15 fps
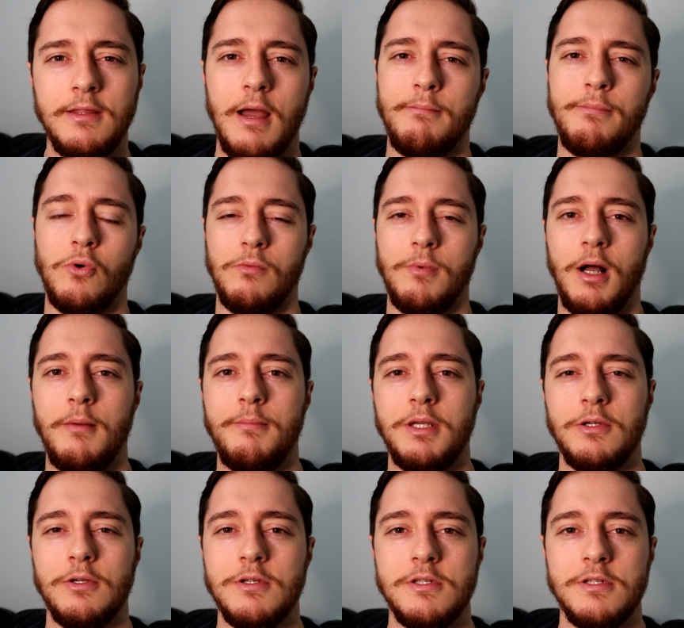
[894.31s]
that bull bar
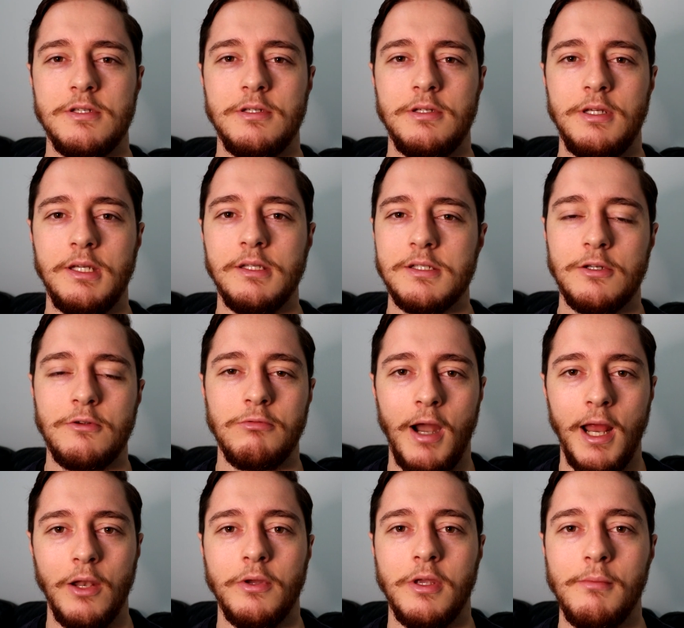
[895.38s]
because it's a
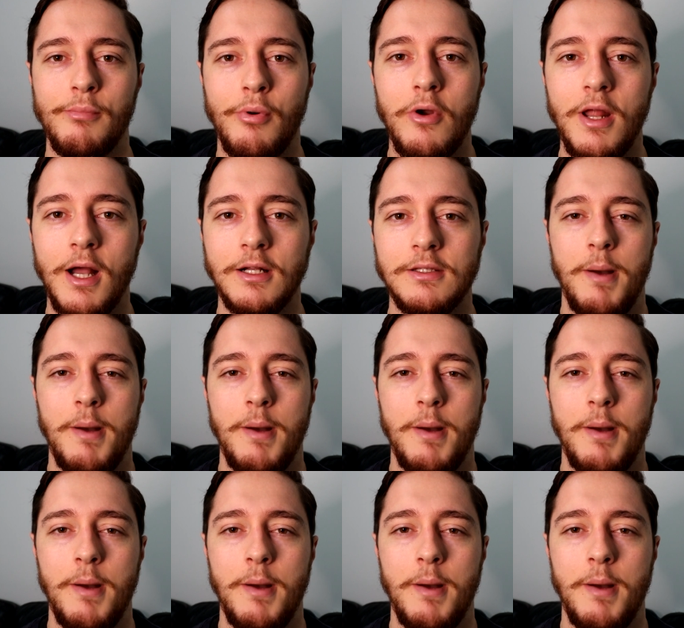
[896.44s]
great looking product.